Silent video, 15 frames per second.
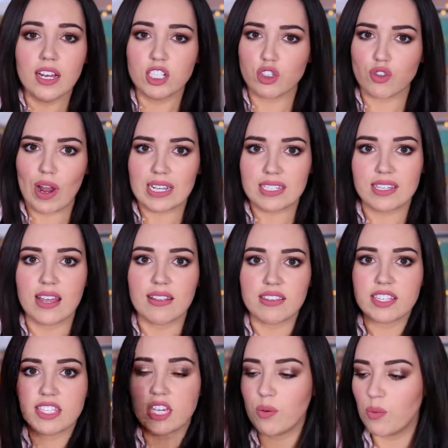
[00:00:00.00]
dress
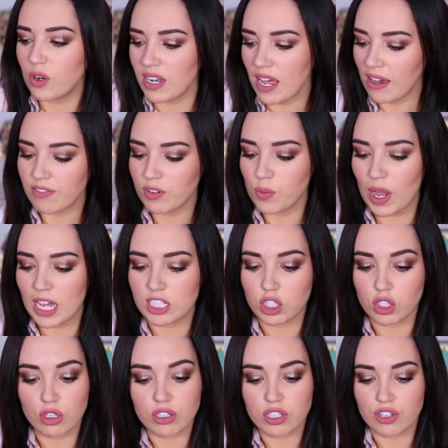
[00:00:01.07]
length, so you wouldn't have to wear
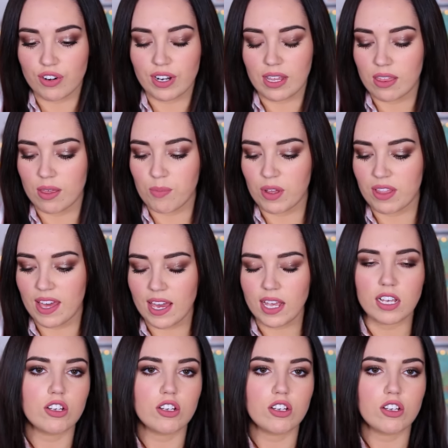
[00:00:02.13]
shorts or anything with it.